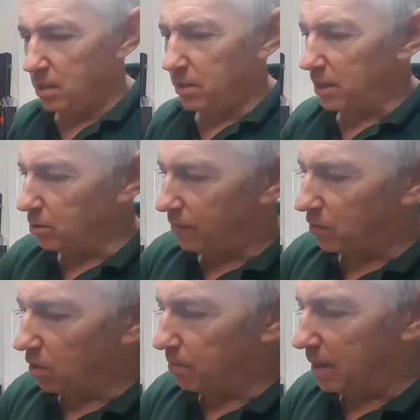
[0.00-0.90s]
then you haven't
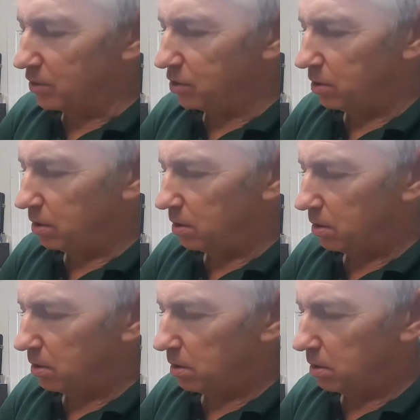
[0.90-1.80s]
got much
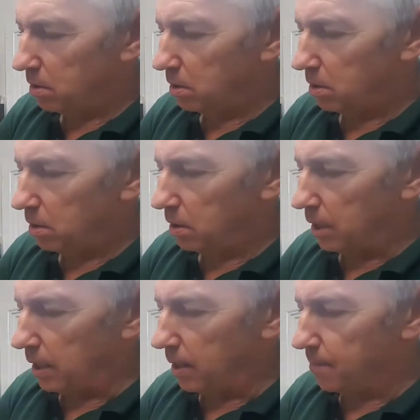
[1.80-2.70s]

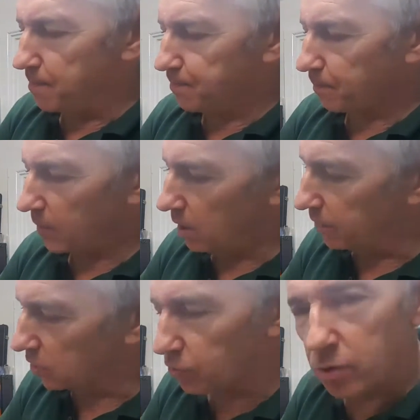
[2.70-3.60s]
of a
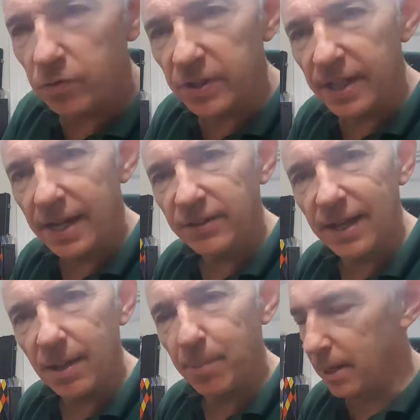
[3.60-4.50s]
groove in there to
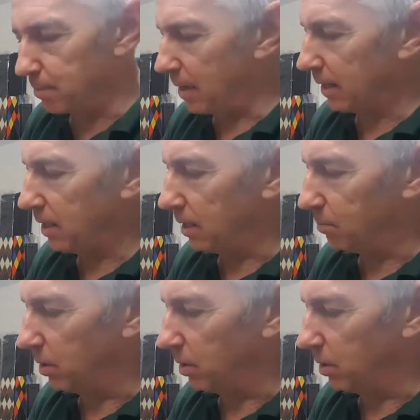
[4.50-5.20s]
get the paint back in.